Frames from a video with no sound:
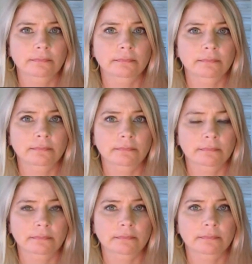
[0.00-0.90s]

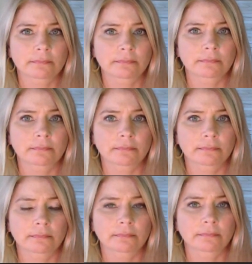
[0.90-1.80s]

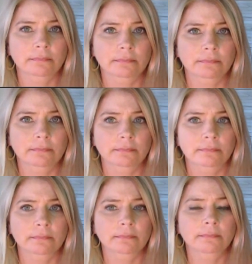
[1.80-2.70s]

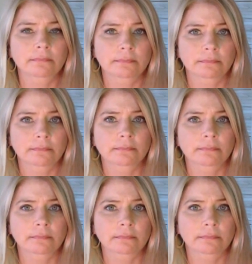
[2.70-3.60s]

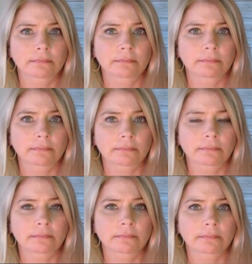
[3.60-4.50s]

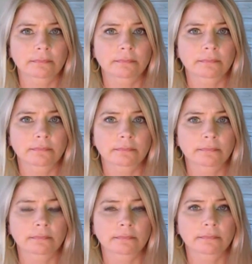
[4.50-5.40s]

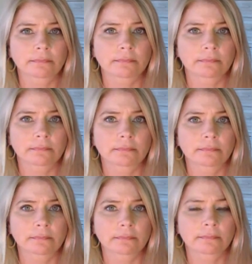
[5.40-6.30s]

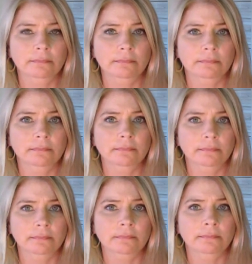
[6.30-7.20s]

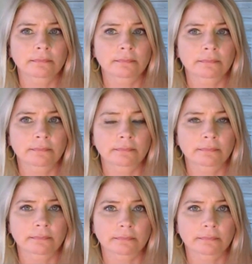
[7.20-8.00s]
[no speech]